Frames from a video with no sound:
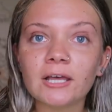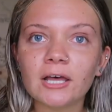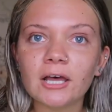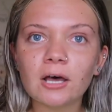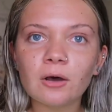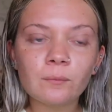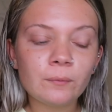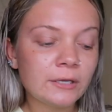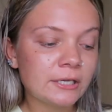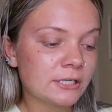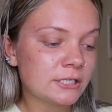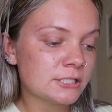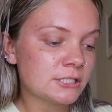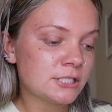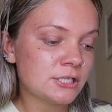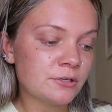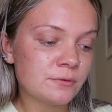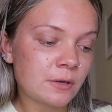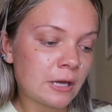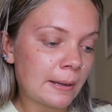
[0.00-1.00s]
a week or
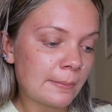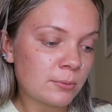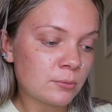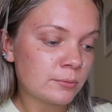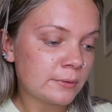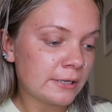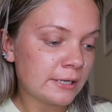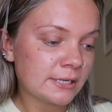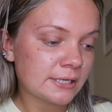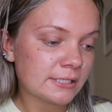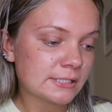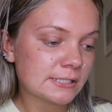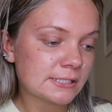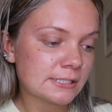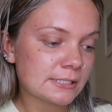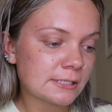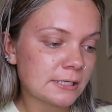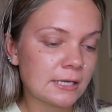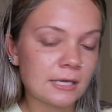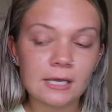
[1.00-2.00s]
two, a couple
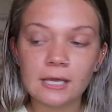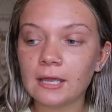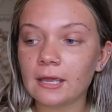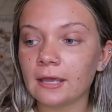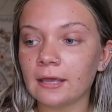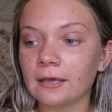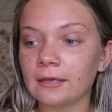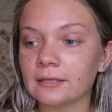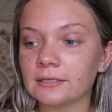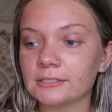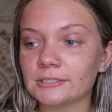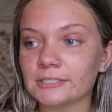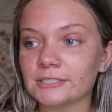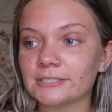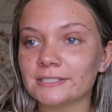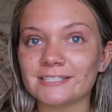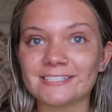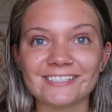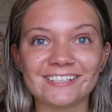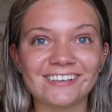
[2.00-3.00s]
weeks, and
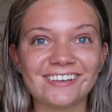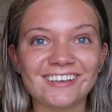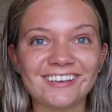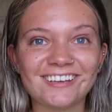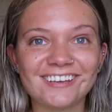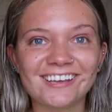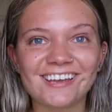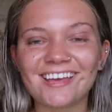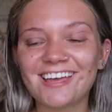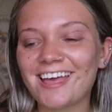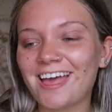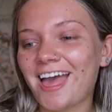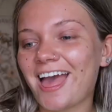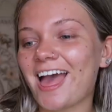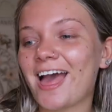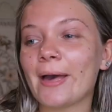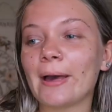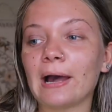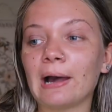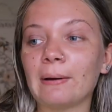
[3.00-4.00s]
just seeing
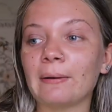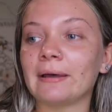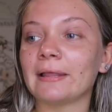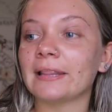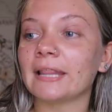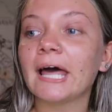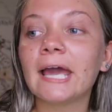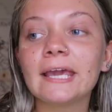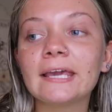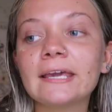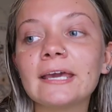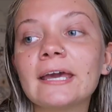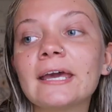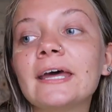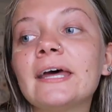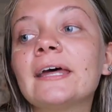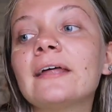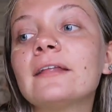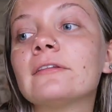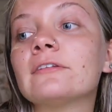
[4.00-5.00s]
how I like
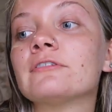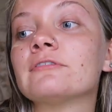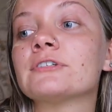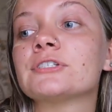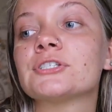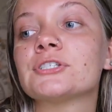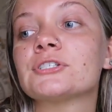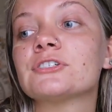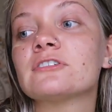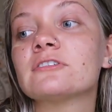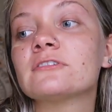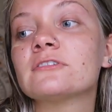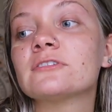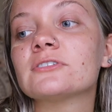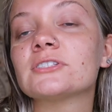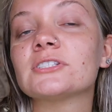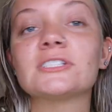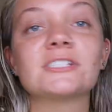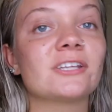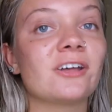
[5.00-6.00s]
it, the
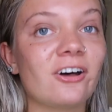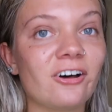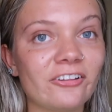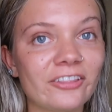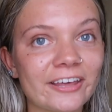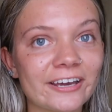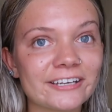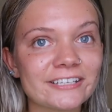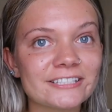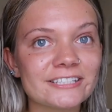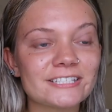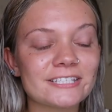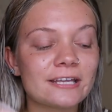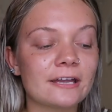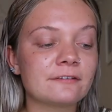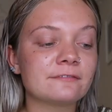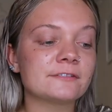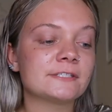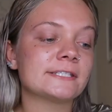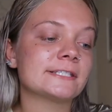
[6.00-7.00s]
results, all that good
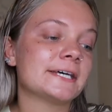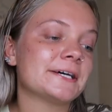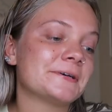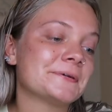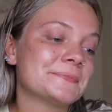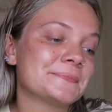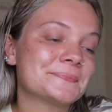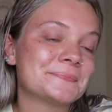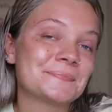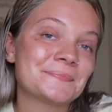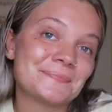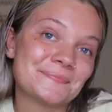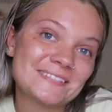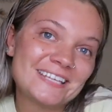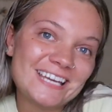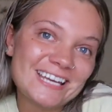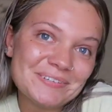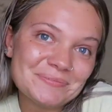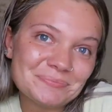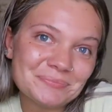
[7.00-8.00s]
stuff. So
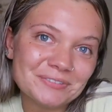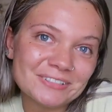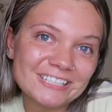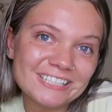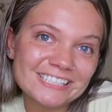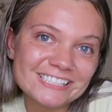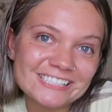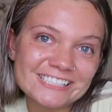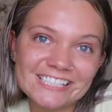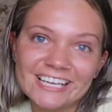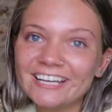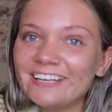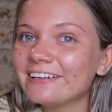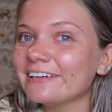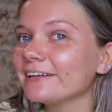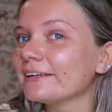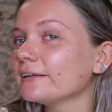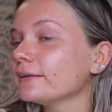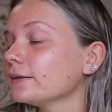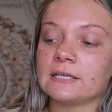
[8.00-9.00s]
I'm really
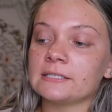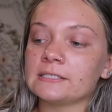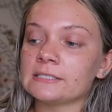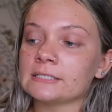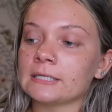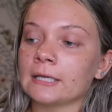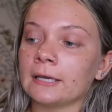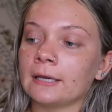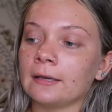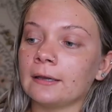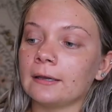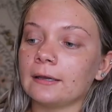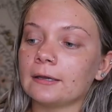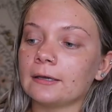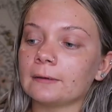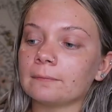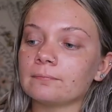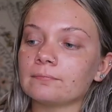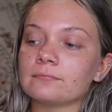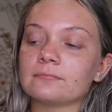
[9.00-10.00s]
excited. It is
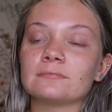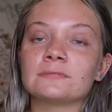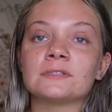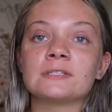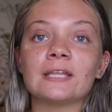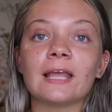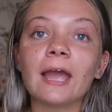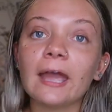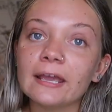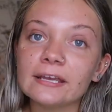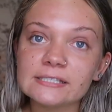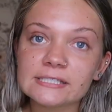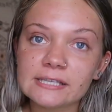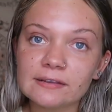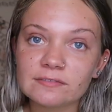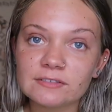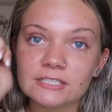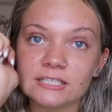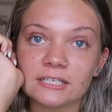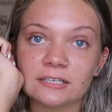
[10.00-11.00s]
like
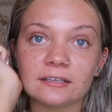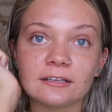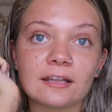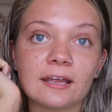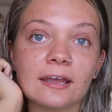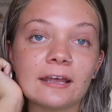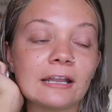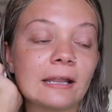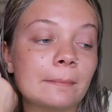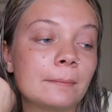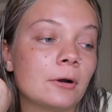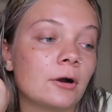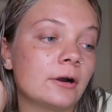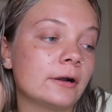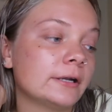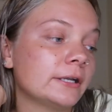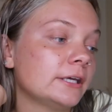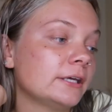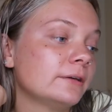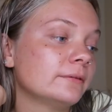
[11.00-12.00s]
8.17 and I'm
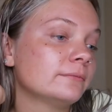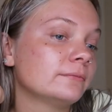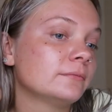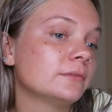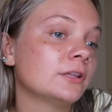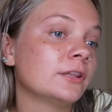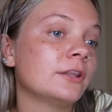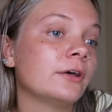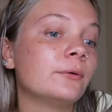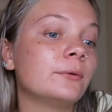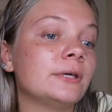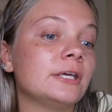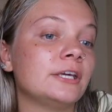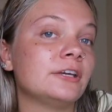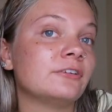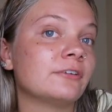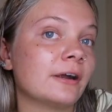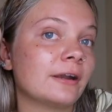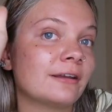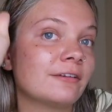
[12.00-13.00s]
already
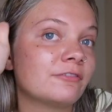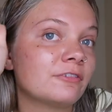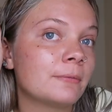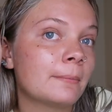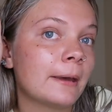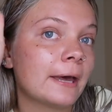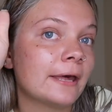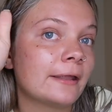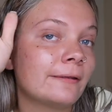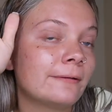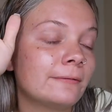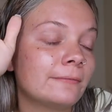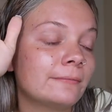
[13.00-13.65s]
low-key ready for bed.